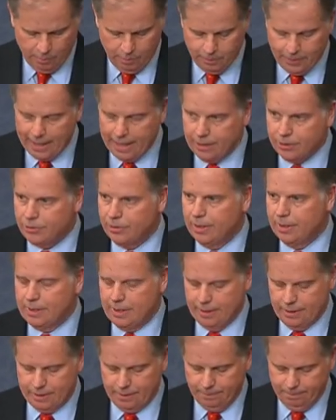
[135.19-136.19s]

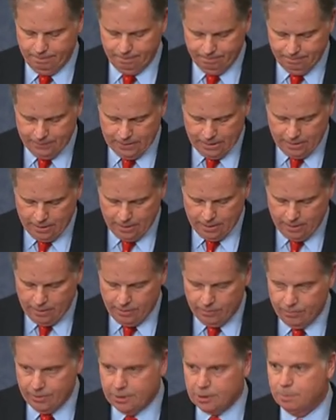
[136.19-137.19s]
patriotism,
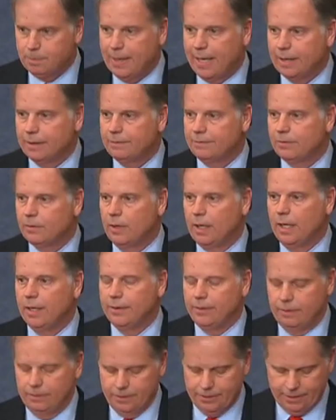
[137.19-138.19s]
respect for
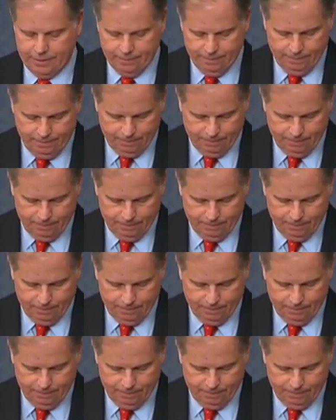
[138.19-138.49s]
others,